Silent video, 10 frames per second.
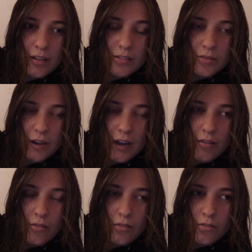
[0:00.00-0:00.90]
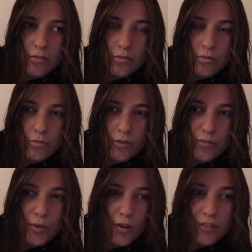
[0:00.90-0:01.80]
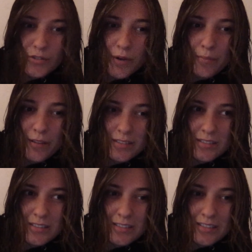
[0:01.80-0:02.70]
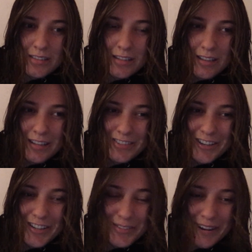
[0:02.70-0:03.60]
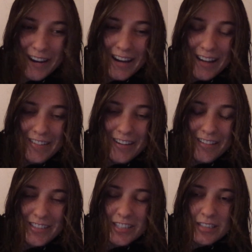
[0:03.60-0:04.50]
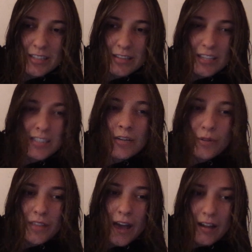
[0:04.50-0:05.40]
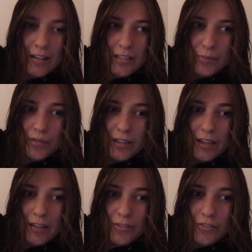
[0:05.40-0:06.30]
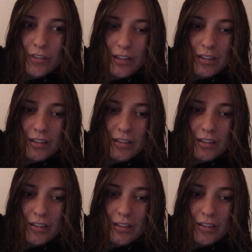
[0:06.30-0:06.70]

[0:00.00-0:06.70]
so now we've put all these rapists in charge, right? I don't know. It's just, let's sit with that deeply, like truly.